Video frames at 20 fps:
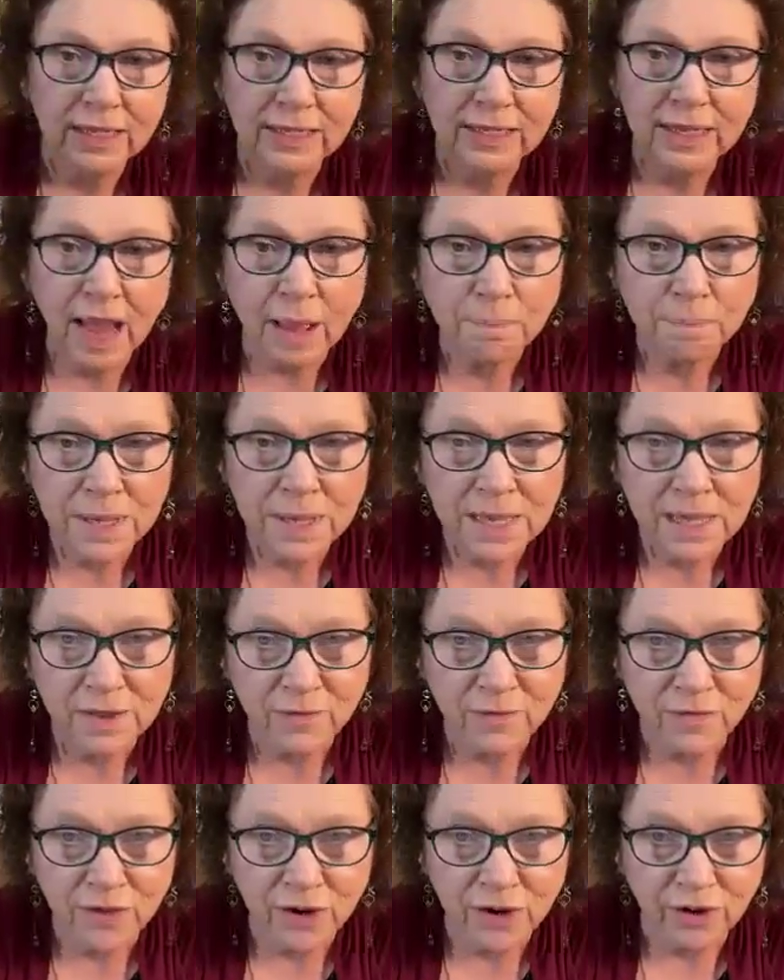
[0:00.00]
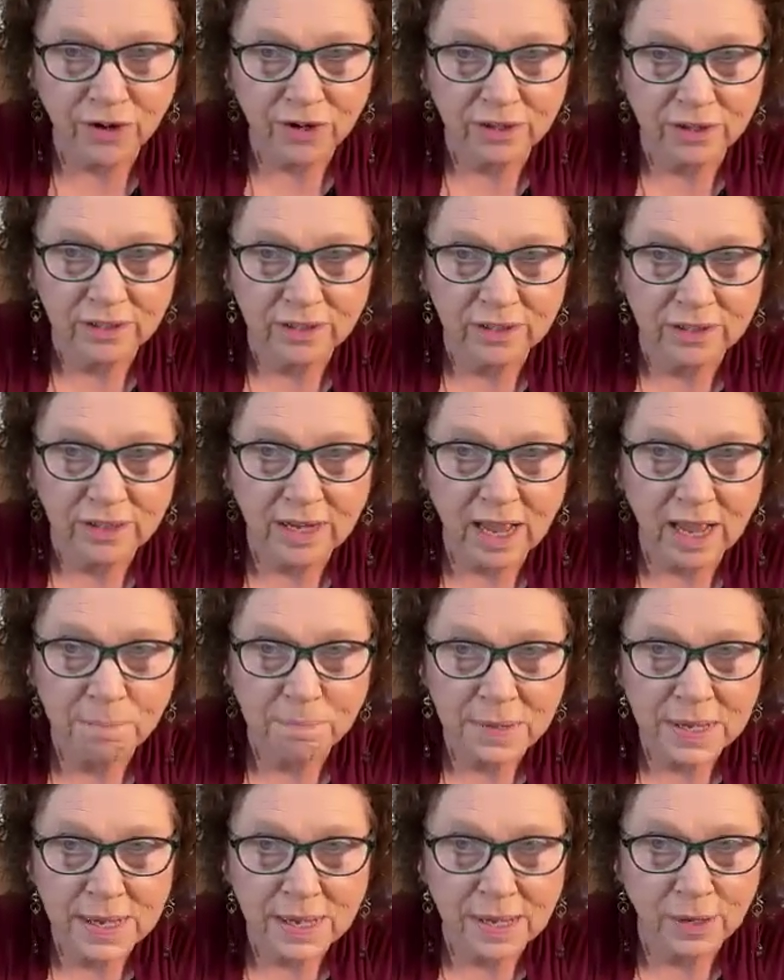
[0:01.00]
Not being in fear, not
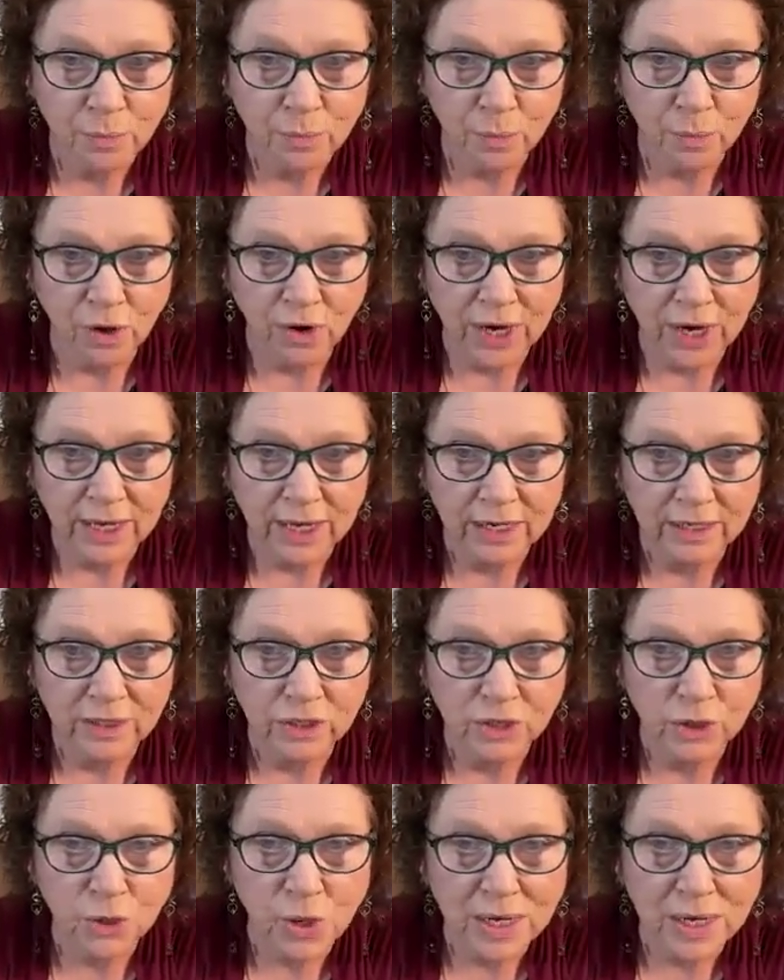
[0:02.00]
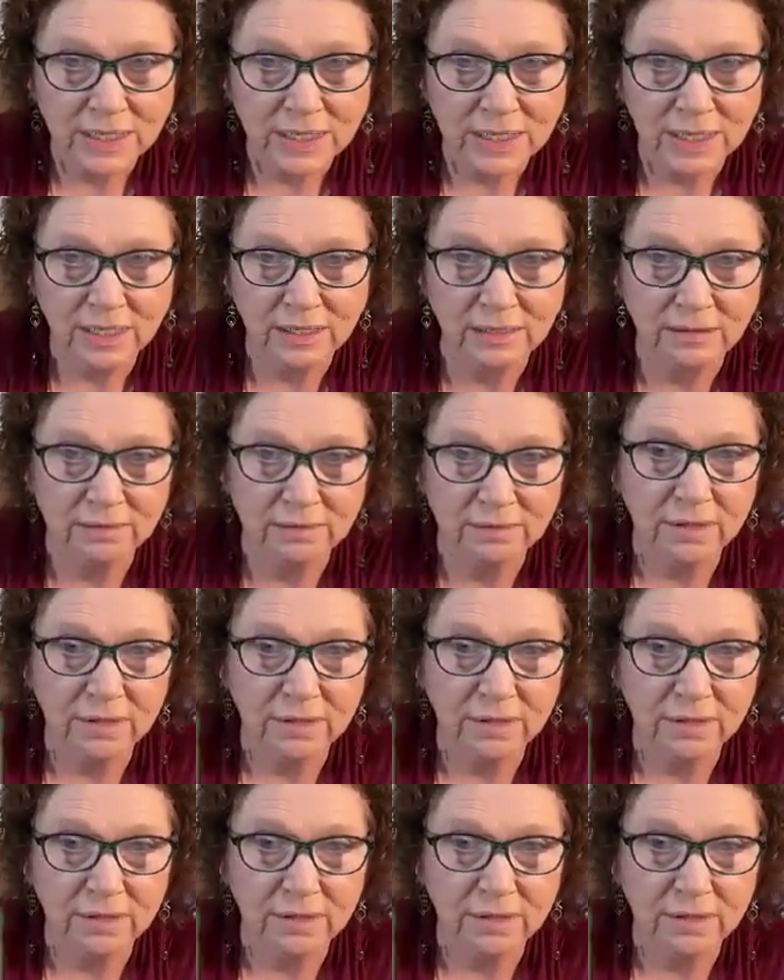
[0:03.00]
being in worry, trusting,